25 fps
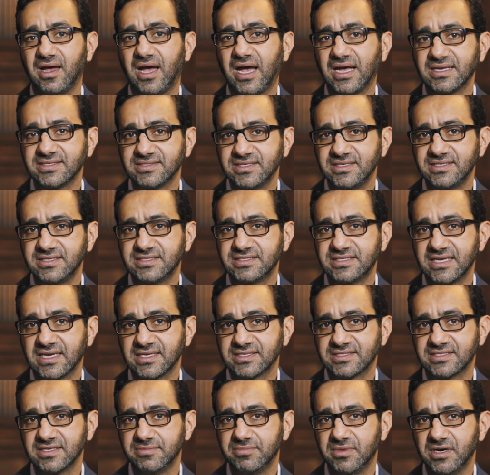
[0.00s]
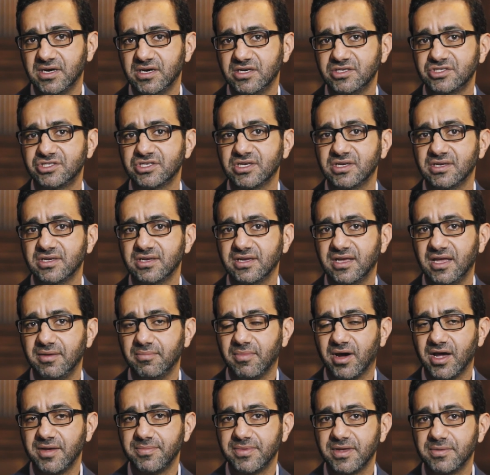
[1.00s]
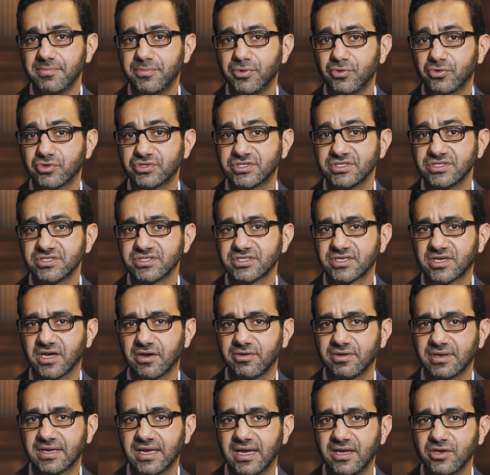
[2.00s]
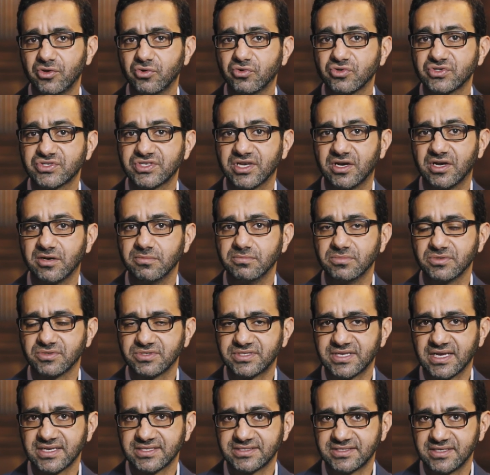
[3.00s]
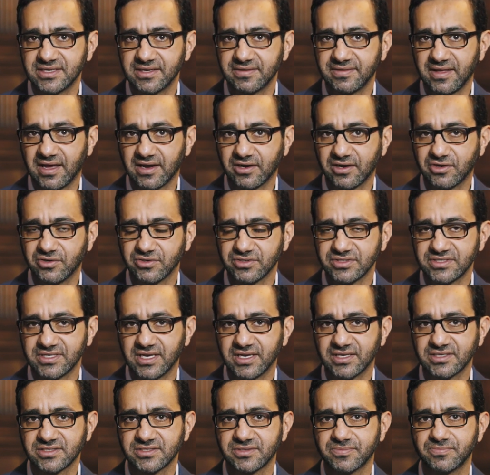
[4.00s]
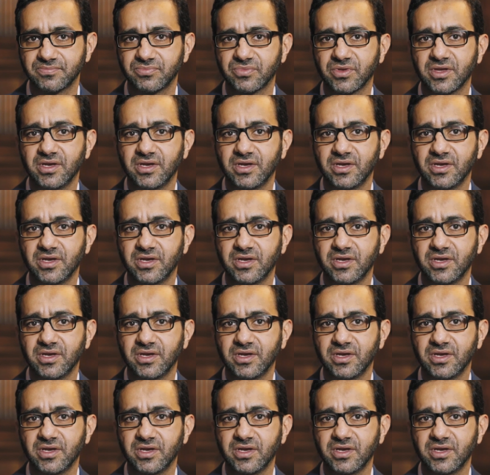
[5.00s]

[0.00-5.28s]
as these tests emerge, it might be important to go and get your sample tested in that context.